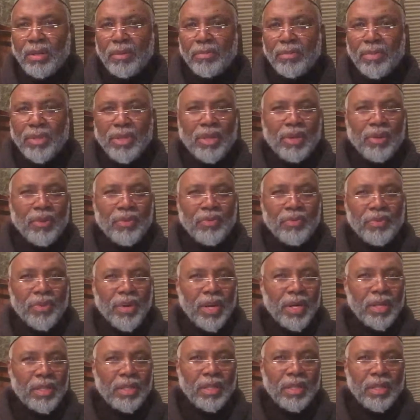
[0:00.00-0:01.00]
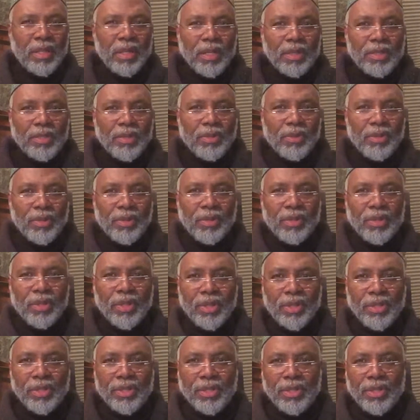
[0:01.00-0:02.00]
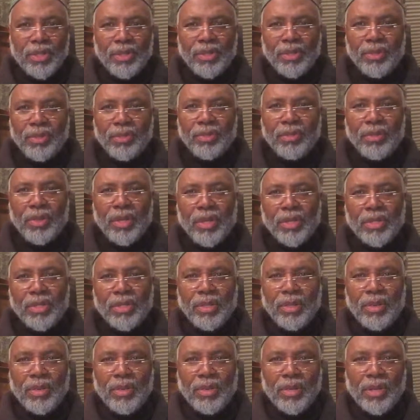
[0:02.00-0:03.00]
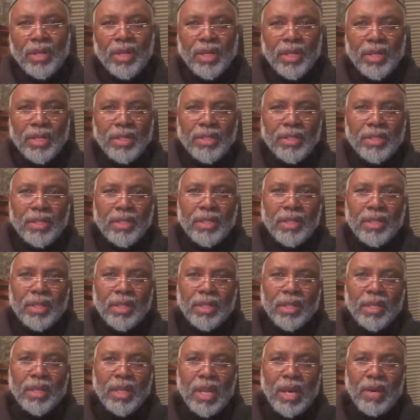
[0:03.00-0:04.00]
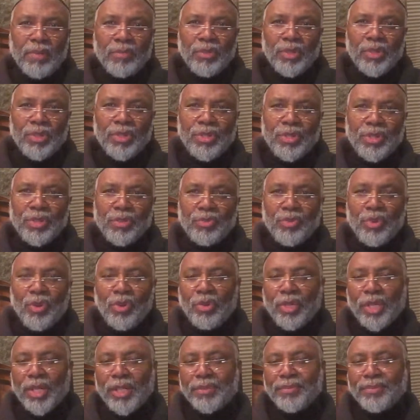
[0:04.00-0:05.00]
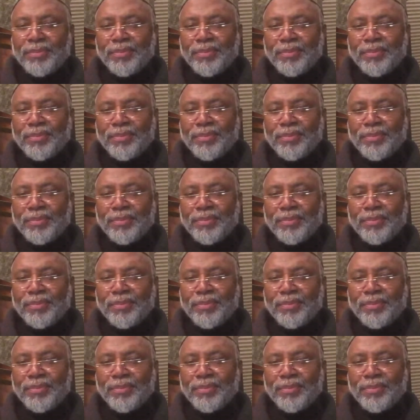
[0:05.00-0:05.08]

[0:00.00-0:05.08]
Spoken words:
But they're afraid that it's only going to continue as long as the cameras are rolling.